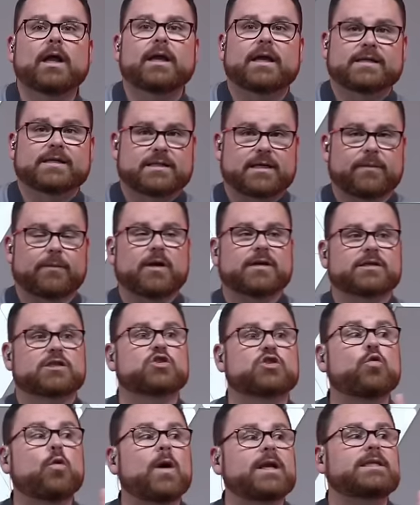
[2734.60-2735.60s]
as somebody who has
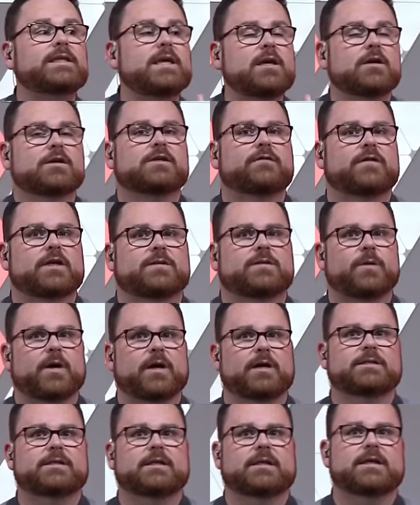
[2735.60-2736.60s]
20 years of
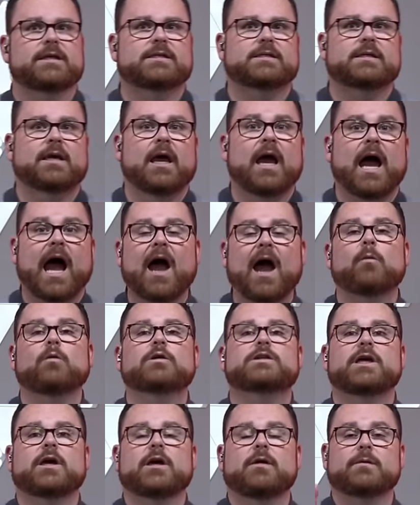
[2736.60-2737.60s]
experience in this, I will
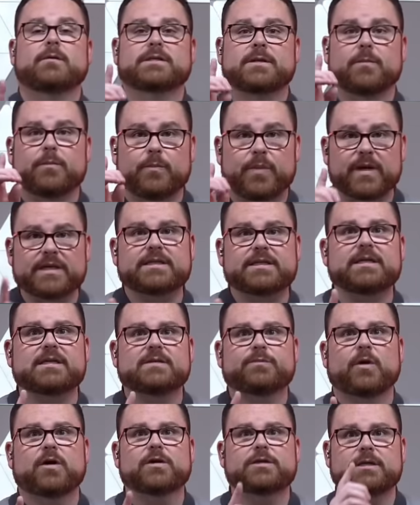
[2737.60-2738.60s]
tell you as a business
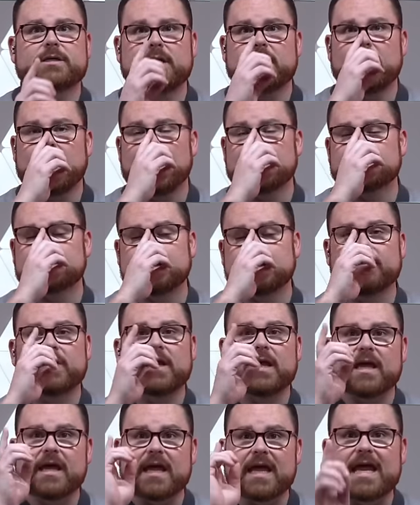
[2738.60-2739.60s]
person, as
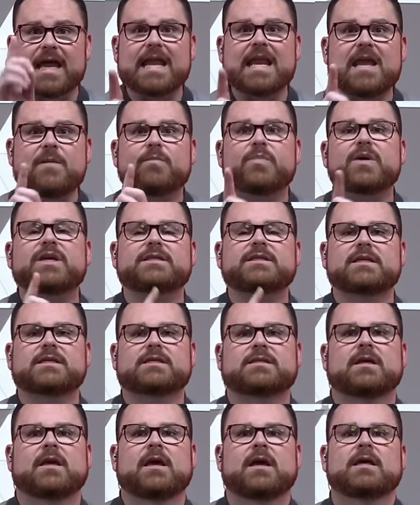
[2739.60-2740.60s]
somebody any
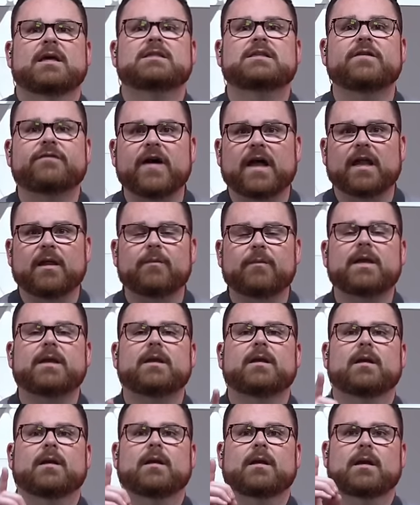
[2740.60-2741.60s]
business development
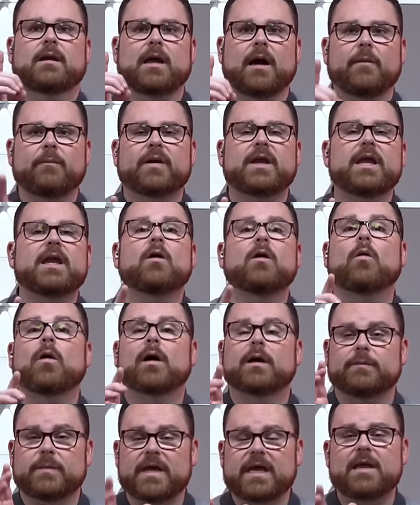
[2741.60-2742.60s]
company
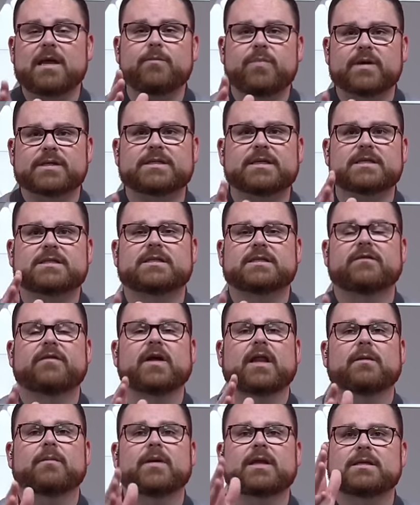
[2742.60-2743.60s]
or any business
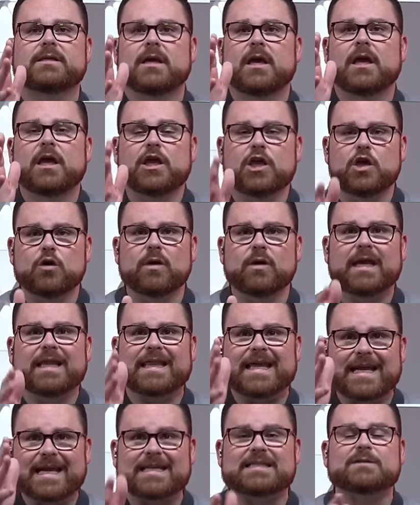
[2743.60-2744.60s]
development unit
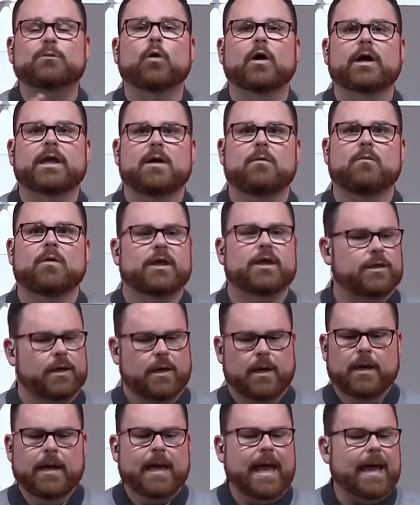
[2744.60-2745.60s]
that is working with
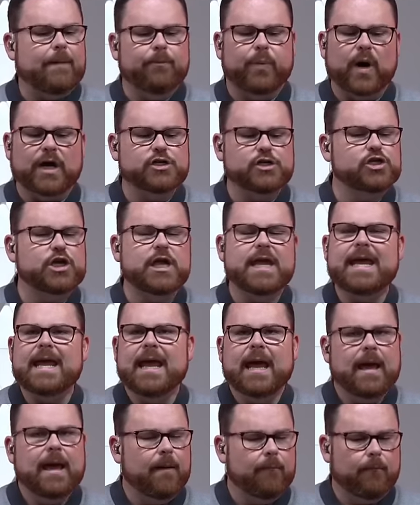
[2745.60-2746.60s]
Bungie,
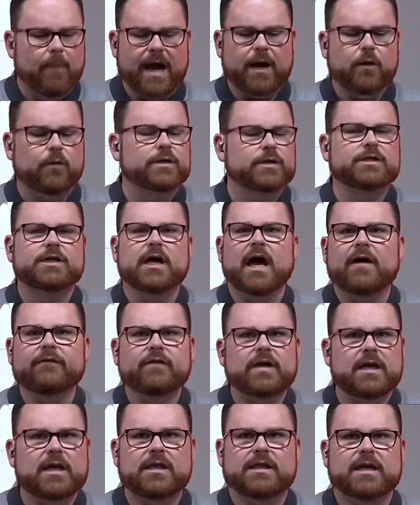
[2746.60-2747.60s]

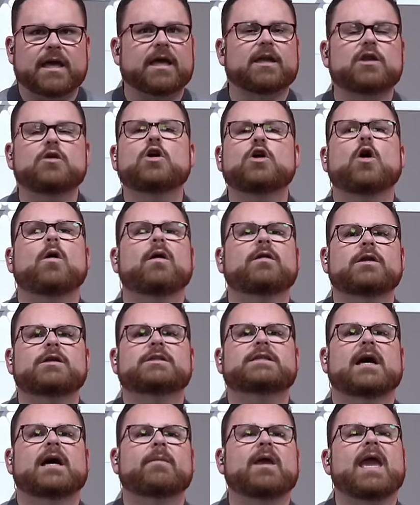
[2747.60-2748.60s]
Microsoft, anything, and you go and you
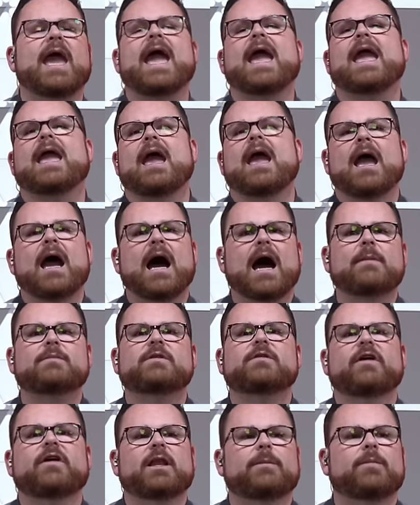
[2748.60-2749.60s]
tell me, hey, I'm
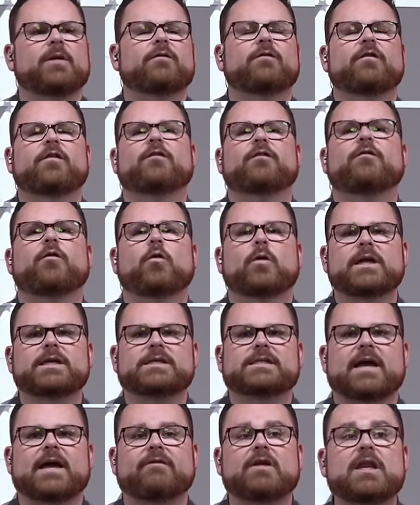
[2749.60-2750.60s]
developing for the
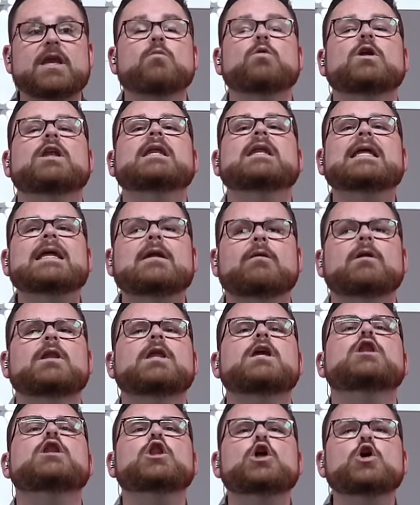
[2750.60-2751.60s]
4070, would
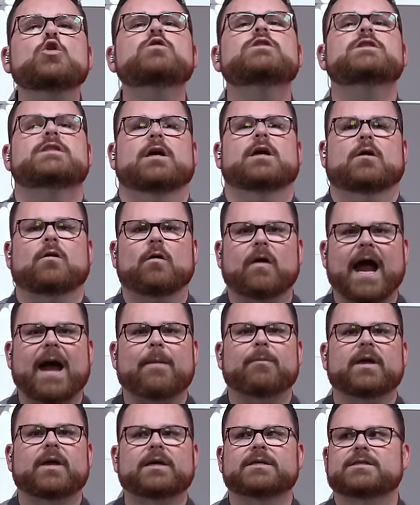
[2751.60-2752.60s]
literally lose their
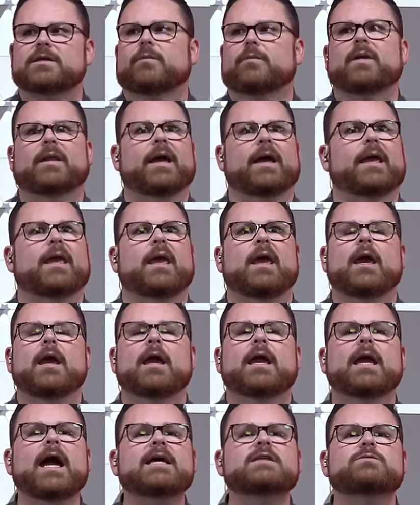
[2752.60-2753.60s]
crap because they'll be like,
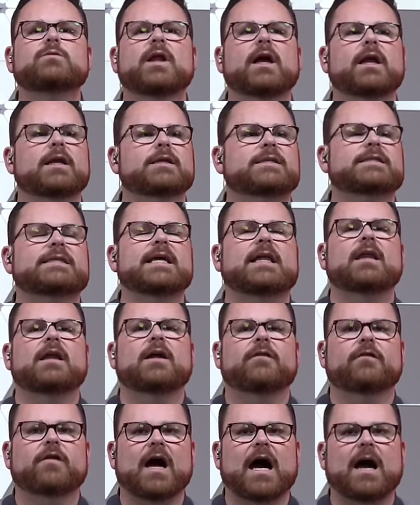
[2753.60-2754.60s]
guys, we're not gonna sell
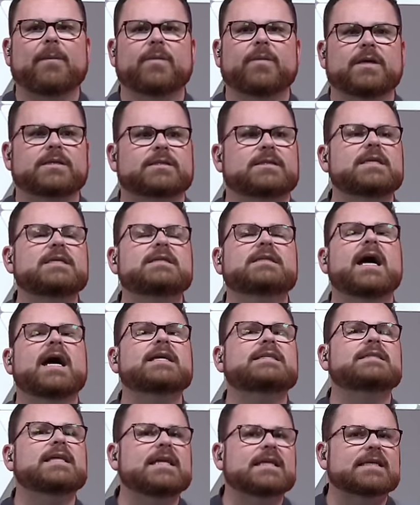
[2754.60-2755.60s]
enough copies. These
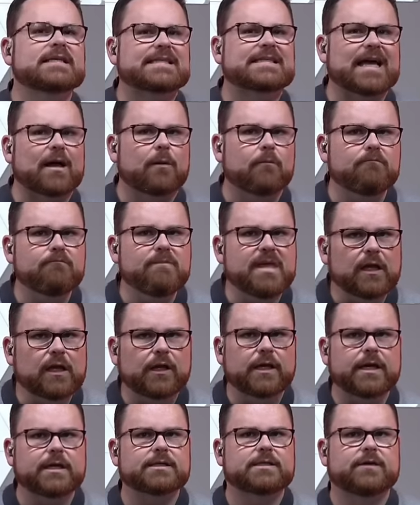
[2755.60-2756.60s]
guys need to sell
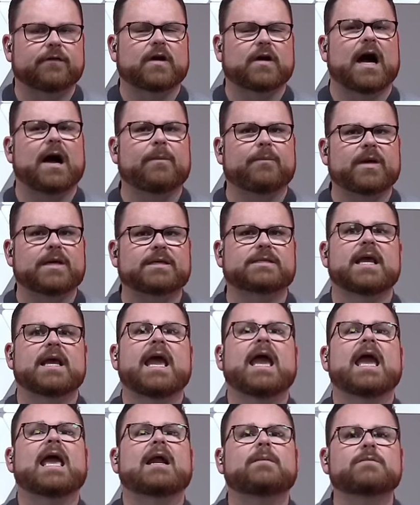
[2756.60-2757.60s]
millions of copies.
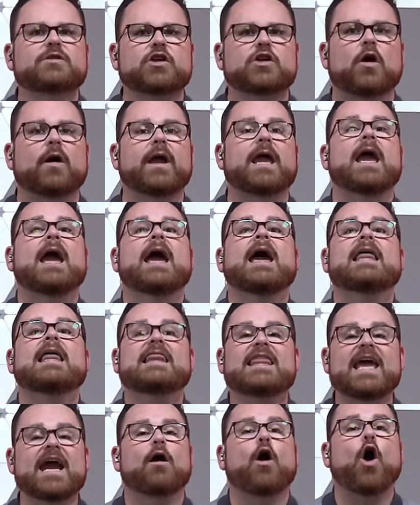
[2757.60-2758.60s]
And I'm sorry,
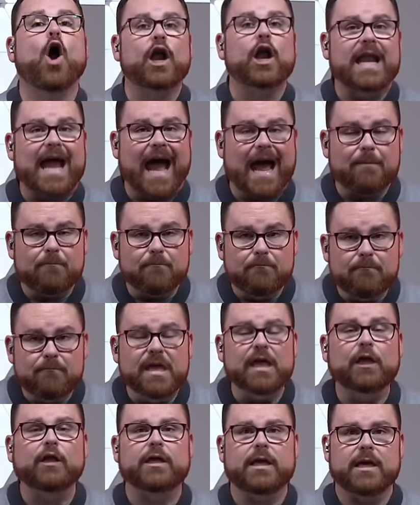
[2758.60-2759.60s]
there are not
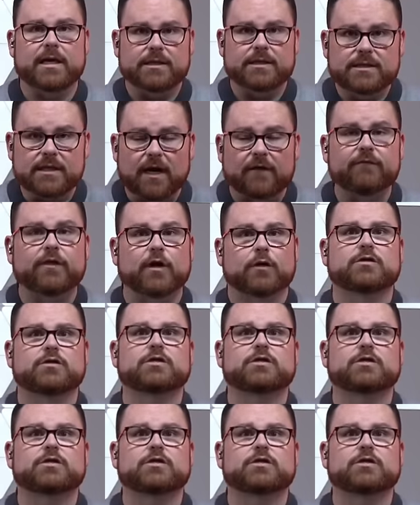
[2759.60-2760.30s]
millions of those